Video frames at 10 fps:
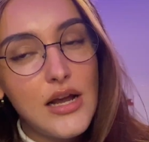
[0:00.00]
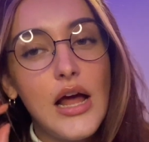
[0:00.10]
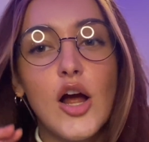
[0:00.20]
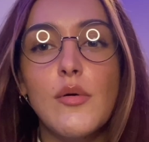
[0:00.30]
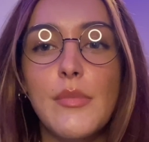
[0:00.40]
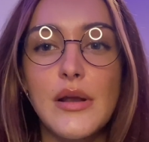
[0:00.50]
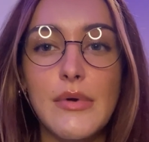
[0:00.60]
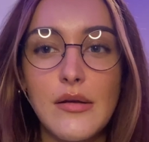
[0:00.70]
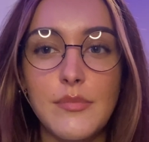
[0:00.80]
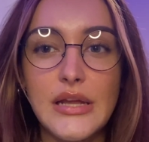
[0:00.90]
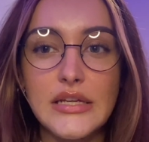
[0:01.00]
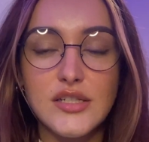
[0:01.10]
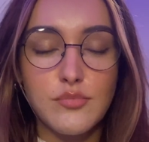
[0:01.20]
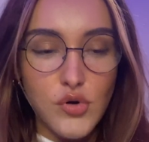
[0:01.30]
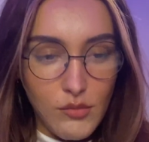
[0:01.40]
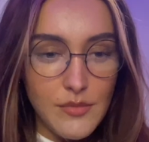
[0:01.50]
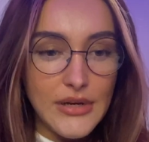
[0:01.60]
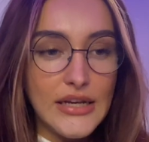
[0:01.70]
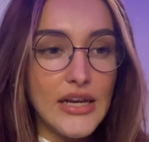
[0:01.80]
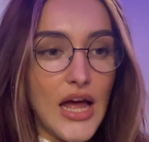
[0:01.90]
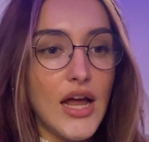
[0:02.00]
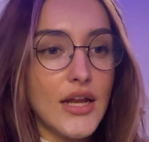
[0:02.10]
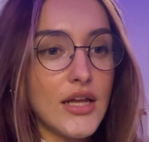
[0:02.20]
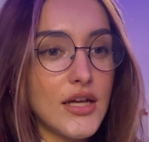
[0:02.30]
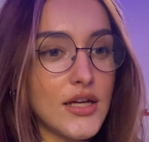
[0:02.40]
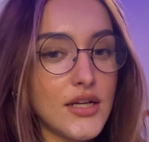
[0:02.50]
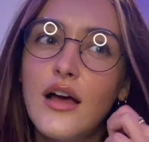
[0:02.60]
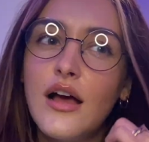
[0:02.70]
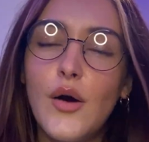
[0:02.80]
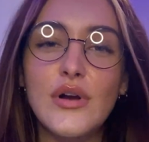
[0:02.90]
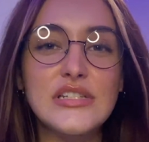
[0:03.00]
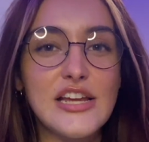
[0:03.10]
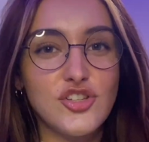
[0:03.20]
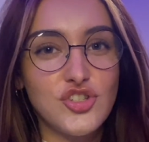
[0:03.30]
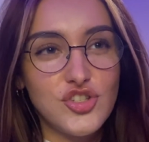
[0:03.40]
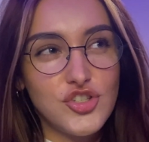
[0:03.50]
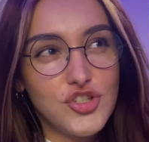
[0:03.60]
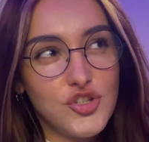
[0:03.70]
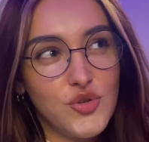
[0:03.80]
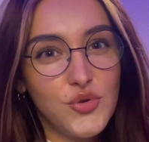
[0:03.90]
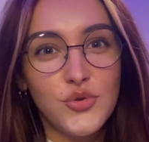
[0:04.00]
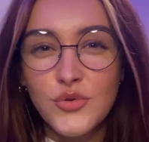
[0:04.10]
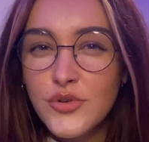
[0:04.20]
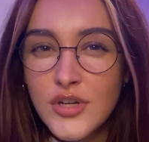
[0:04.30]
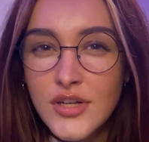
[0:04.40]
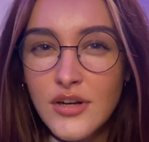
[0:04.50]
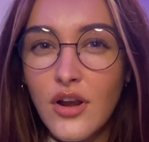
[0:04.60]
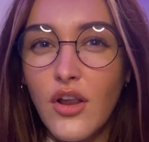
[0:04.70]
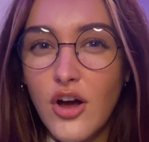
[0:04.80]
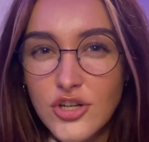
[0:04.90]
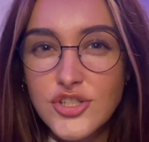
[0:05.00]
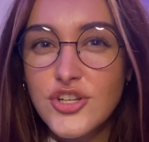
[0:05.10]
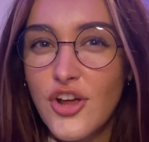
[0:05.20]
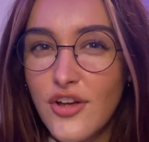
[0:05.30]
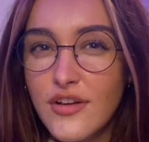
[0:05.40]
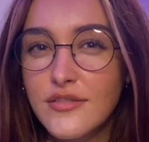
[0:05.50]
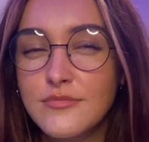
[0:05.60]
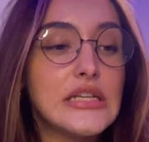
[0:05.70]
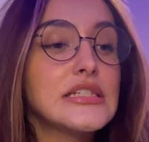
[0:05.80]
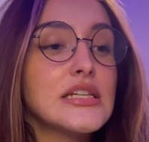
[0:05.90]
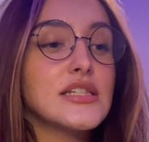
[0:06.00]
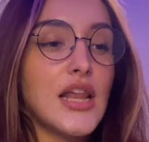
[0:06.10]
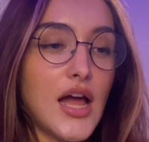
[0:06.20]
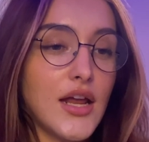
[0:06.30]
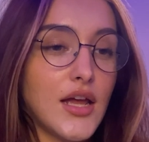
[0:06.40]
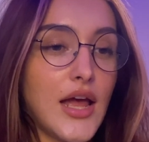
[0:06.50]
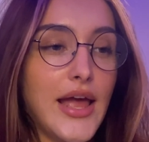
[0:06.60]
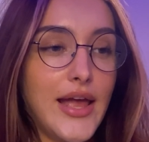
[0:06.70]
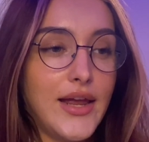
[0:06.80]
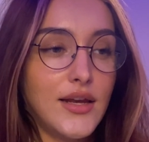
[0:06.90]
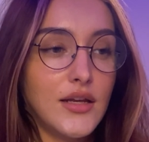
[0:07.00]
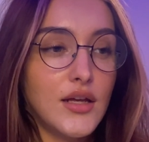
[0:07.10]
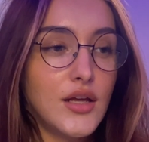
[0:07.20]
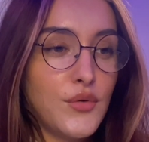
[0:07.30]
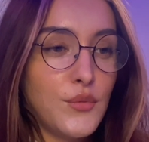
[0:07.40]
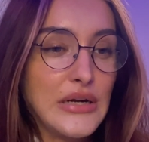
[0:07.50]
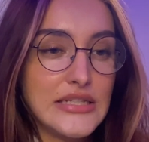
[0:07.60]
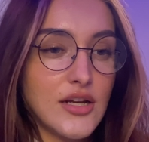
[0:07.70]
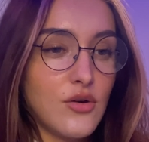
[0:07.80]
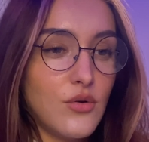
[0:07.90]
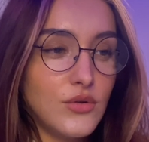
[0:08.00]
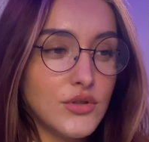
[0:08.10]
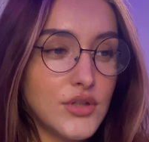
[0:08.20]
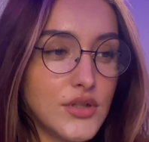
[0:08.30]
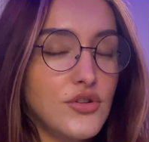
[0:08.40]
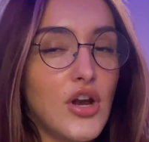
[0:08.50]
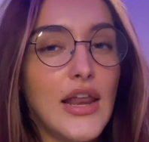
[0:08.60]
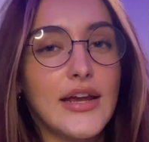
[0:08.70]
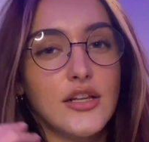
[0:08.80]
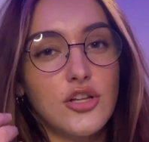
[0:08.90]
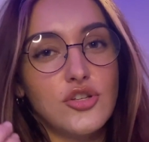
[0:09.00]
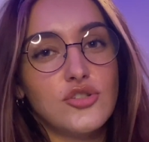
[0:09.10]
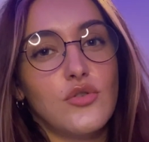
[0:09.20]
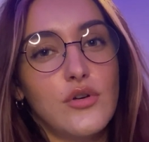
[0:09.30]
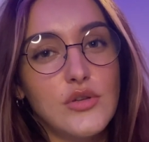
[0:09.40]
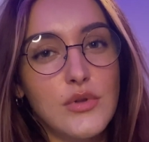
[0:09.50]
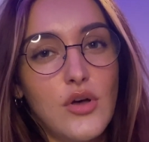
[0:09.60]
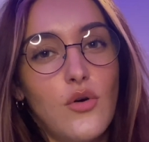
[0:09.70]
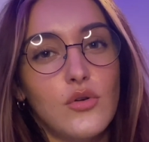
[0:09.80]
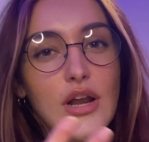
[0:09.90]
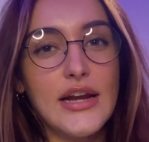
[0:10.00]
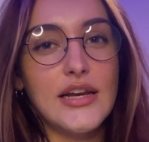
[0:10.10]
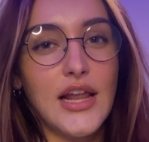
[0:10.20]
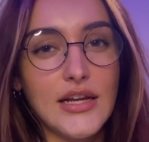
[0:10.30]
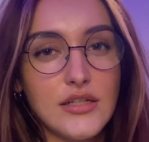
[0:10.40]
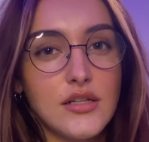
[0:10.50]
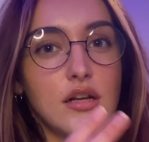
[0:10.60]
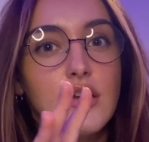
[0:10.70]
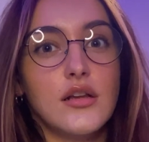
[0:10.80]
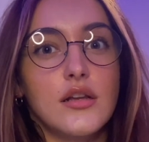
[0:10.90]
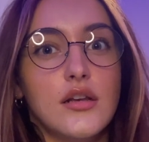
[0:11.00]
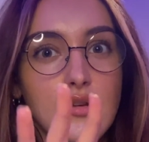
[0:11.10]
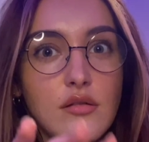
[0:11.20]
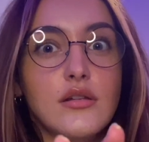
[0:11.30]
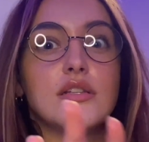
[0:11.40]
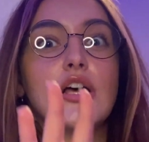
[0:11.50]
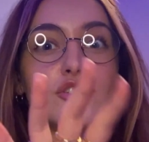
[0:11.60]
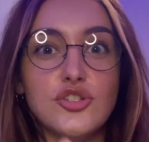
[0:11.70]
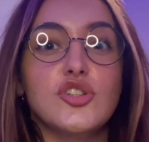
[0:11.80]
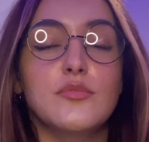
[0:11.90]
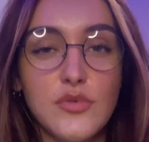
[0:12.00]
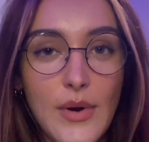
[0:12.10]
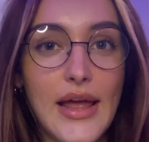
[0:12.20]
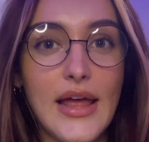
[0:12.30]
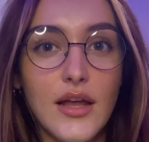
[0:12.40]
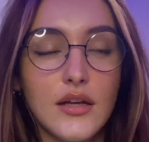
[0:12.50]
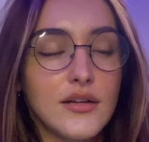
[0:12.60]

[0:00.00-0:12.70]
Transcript: I got my belly button pierced probably like, I want to say June last year. This is like a, what's it called? You know, like in those stories where the old lady like tells you to beware.